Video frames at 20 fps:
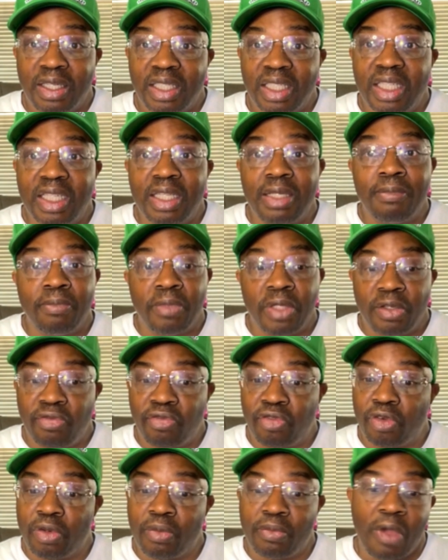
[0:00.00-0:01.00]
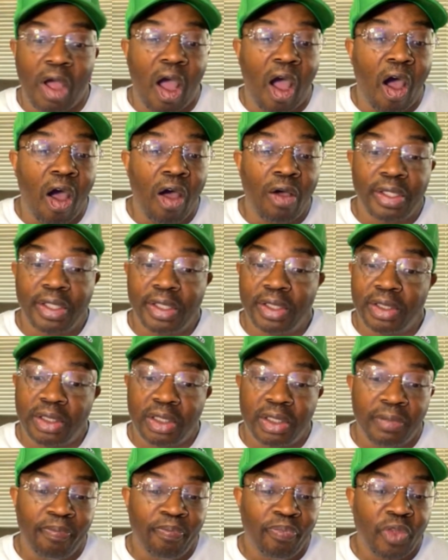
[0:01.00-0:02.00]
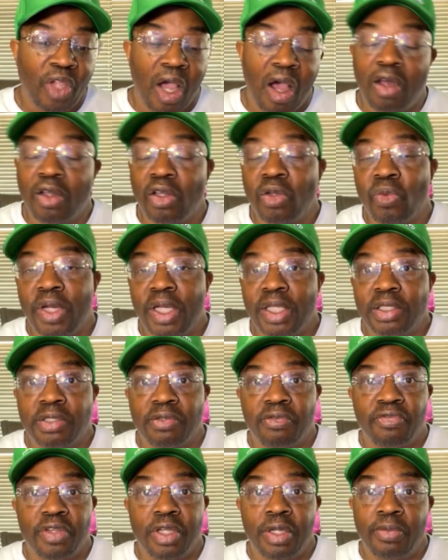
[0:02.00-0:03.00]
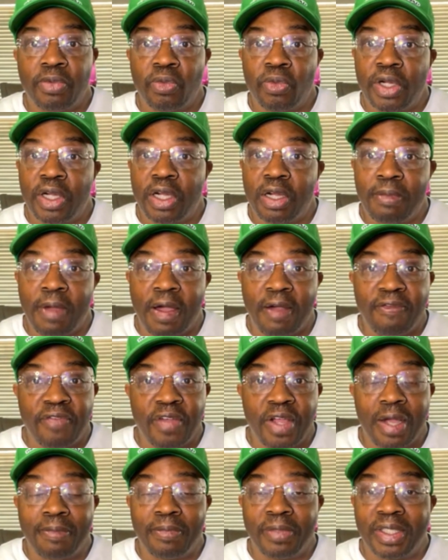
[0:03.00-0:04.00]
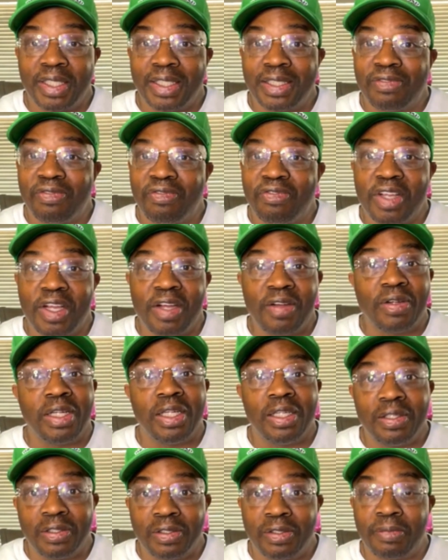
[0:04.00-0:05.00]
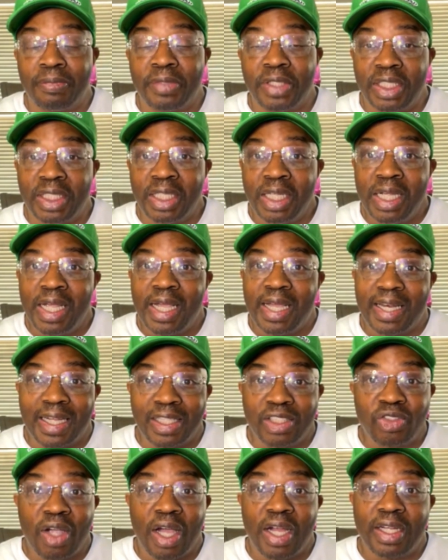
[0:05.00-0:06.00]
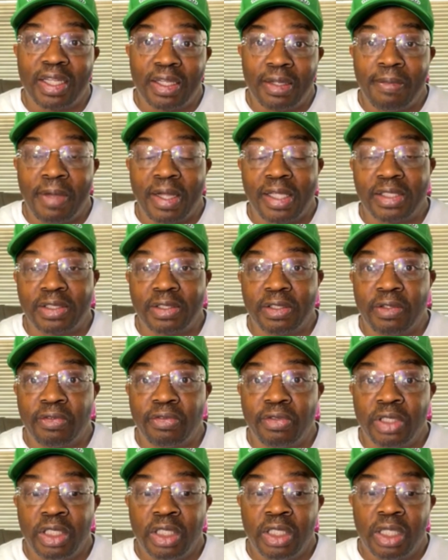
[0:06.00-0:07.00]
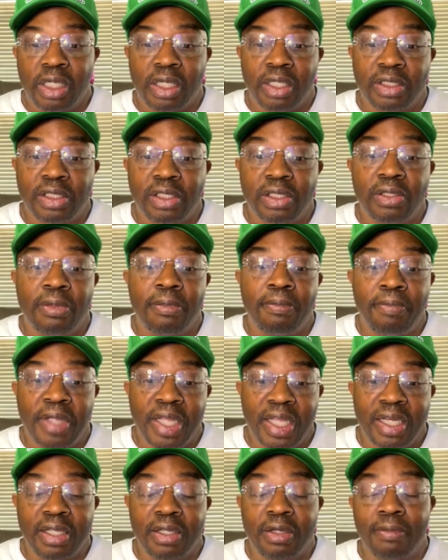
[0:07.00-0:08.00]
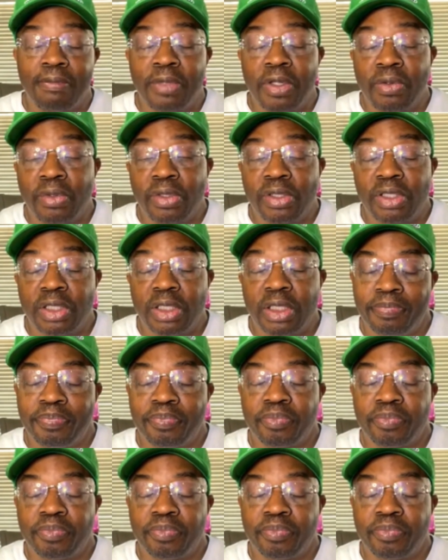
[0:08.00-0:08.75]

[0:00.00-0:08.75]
in me from August all the way to February. My family gets very little of me, and I try to get myself to the betting community,